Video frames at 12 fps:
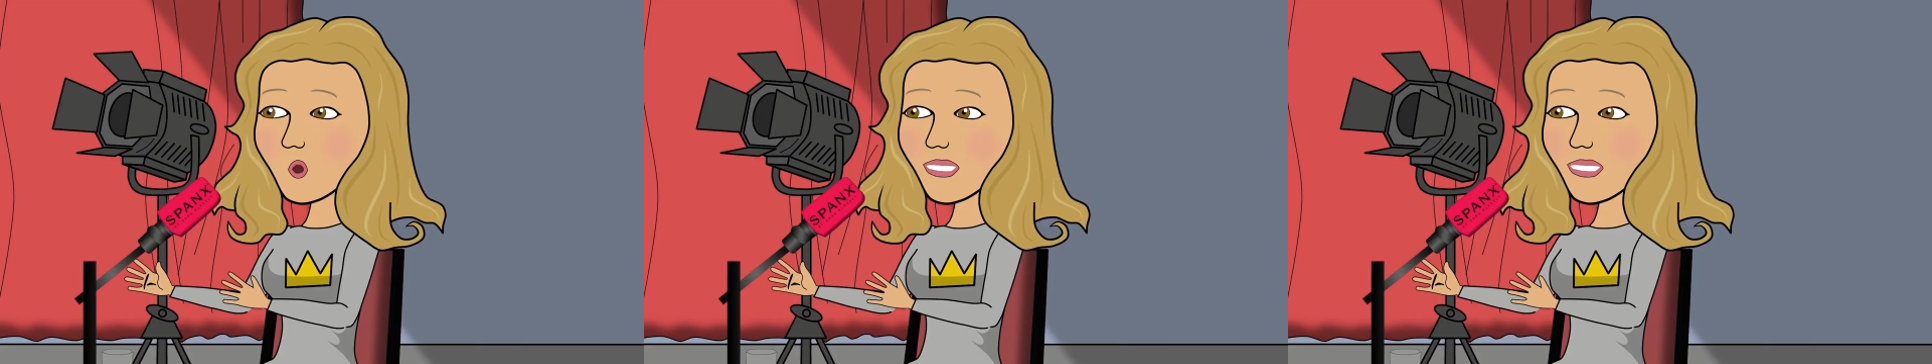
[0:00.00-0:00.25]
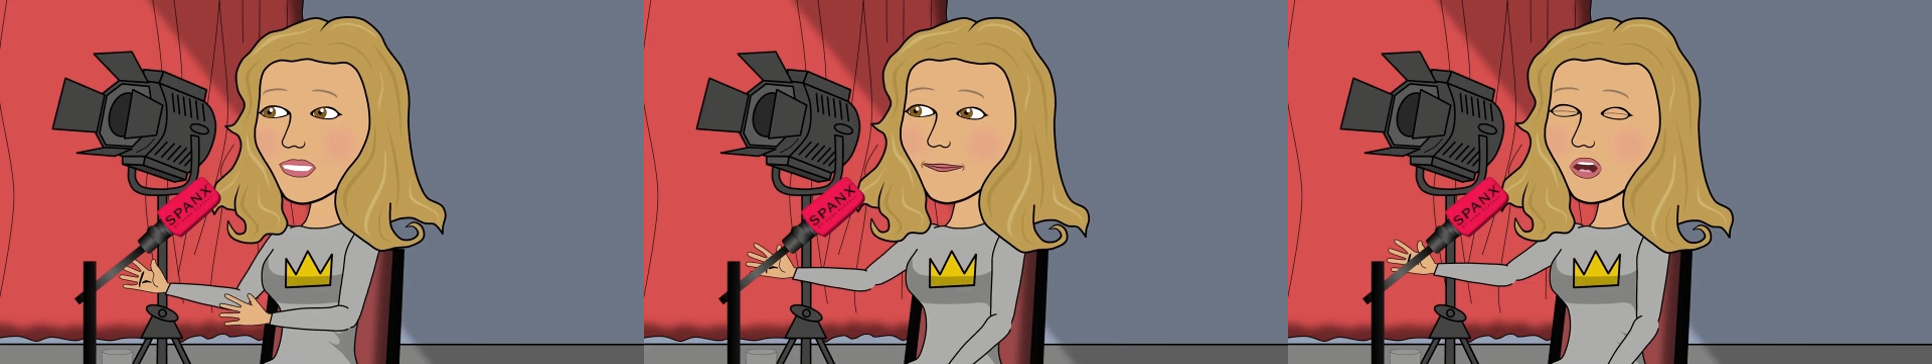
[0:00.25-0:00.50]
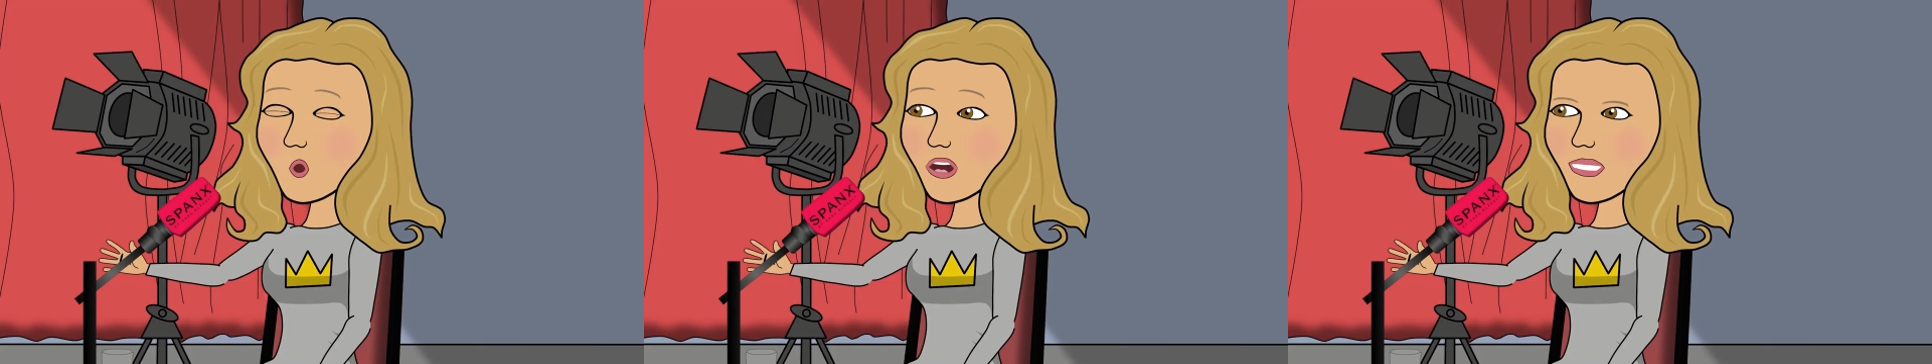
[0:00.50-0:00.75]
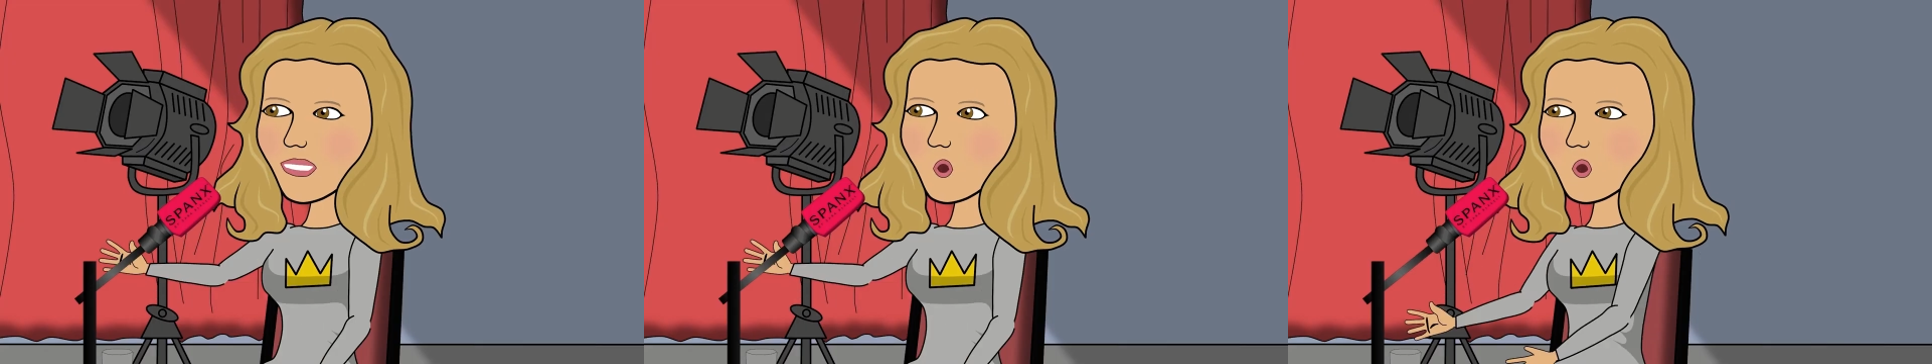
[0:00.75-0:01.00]
someone who
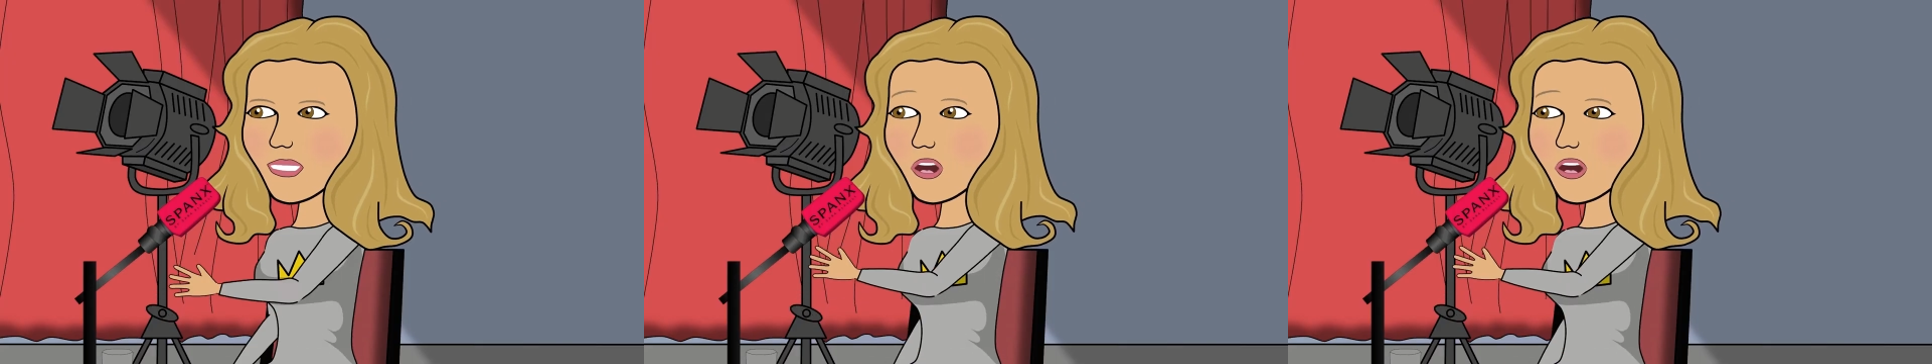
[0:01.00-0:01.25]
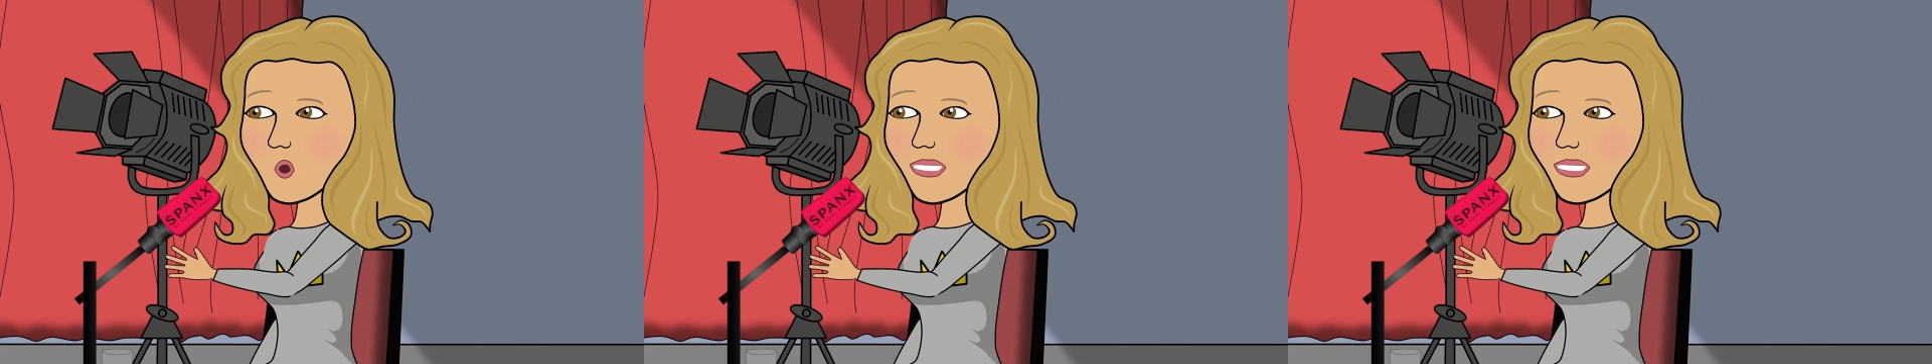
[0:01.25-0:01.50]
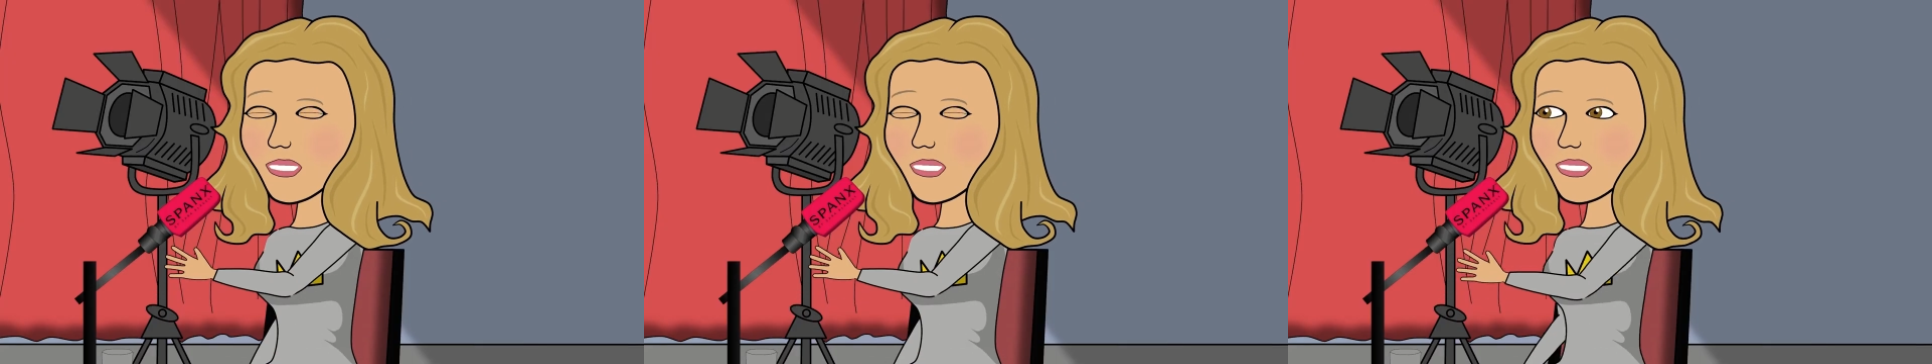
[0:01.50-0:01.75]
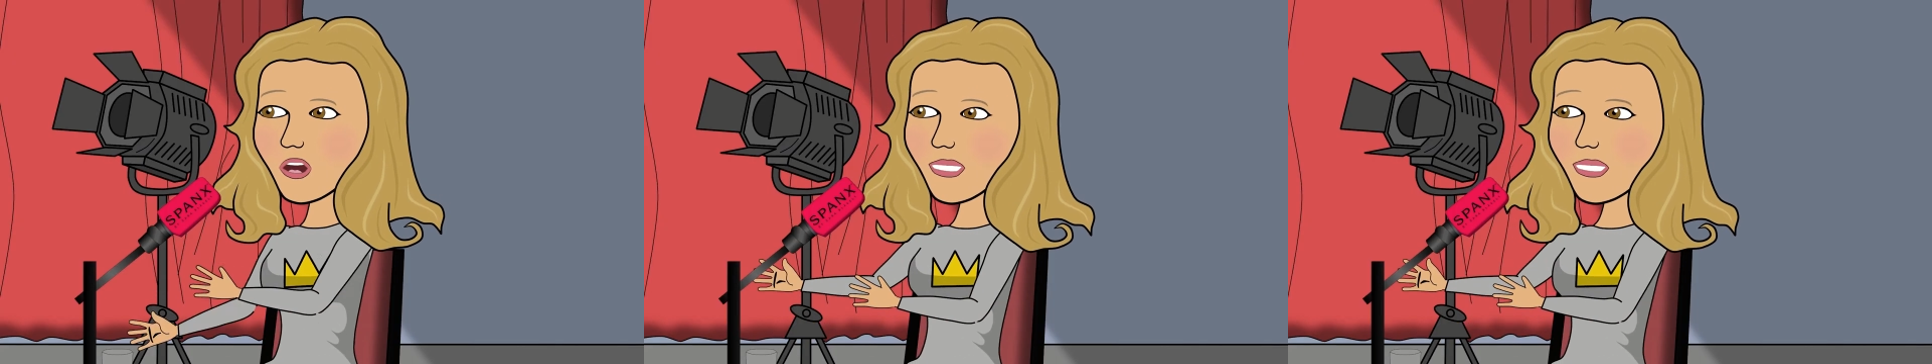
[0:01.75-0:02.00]
walked through the door and is
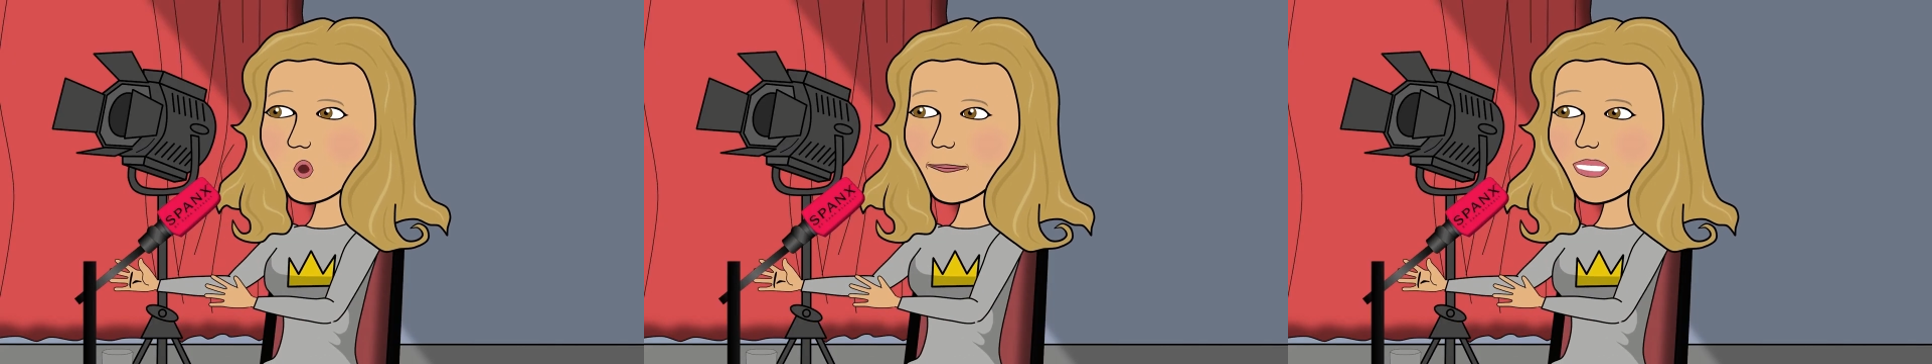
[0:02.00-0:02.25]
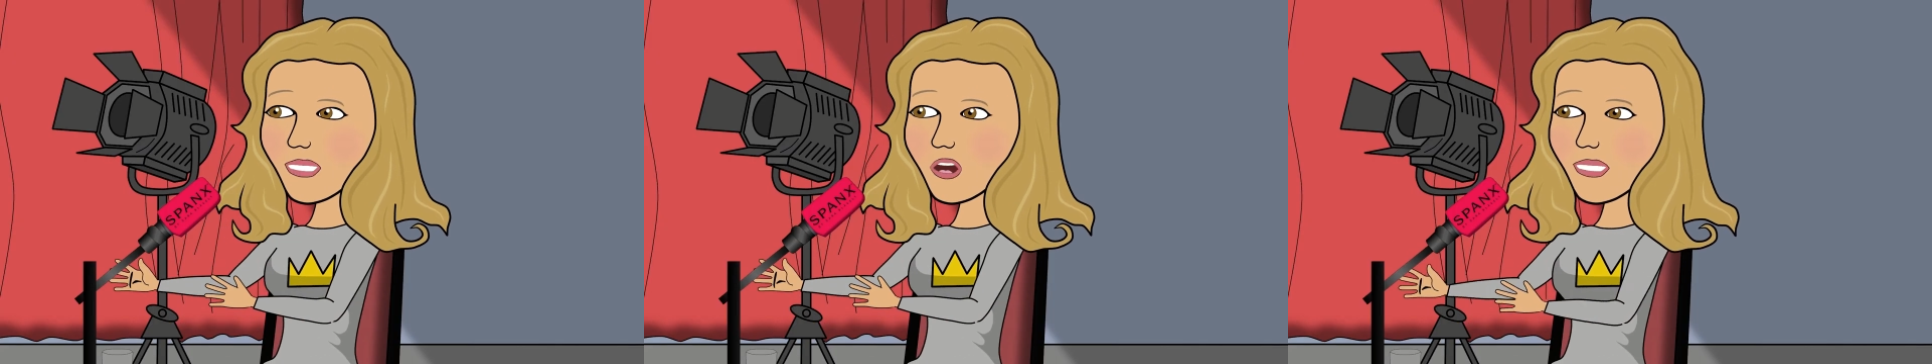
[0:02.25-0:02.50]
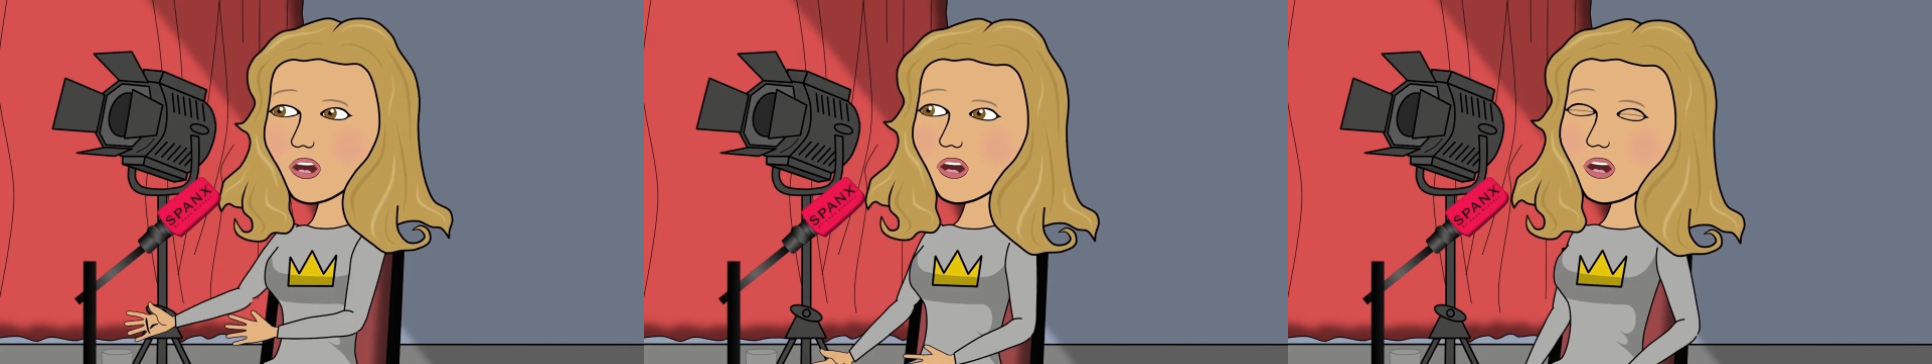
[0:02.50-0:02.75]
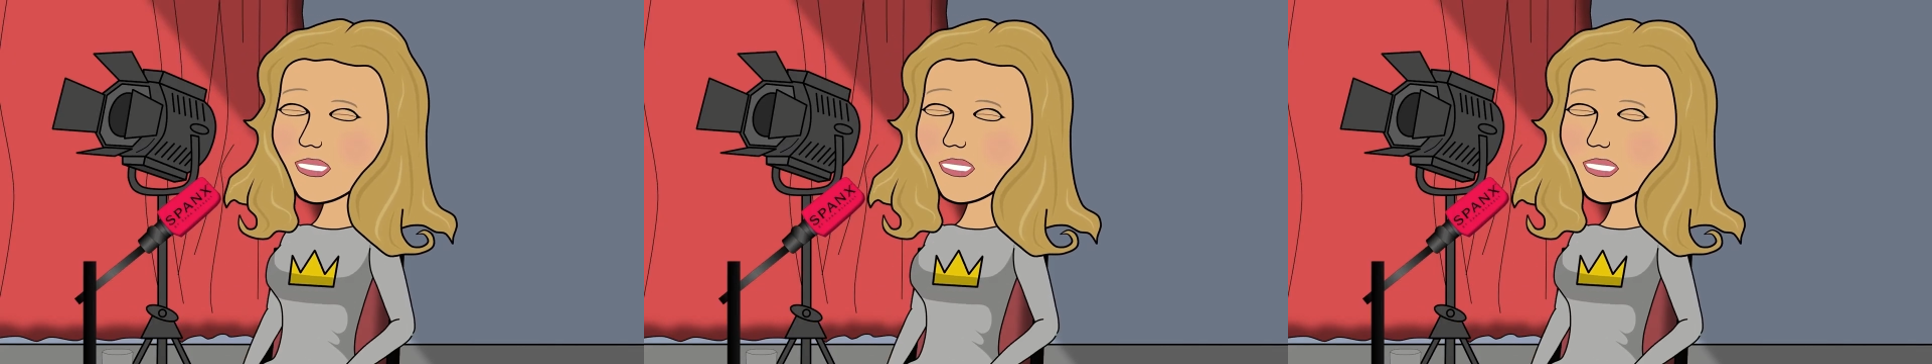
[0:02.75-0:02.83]
trying to sell me something.